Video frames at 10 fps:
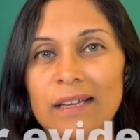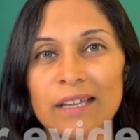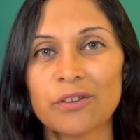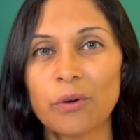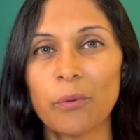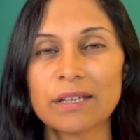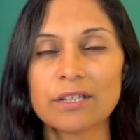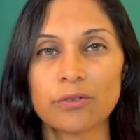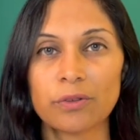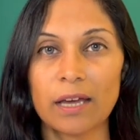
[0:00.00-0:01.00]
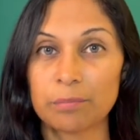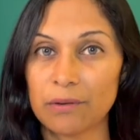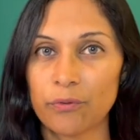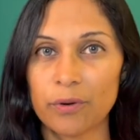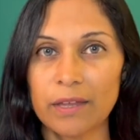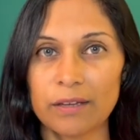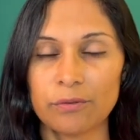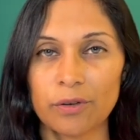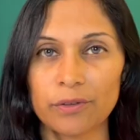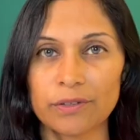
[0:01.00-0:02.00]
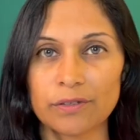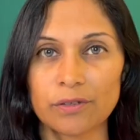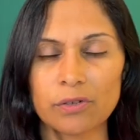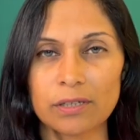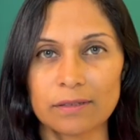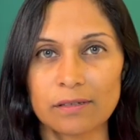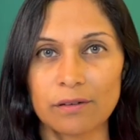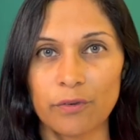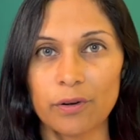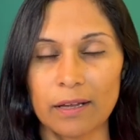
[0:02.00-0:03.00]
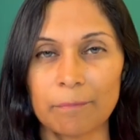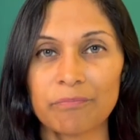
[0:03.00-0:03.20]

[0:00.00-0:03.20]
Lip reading: You don't want to do that before that you know that the social is converting.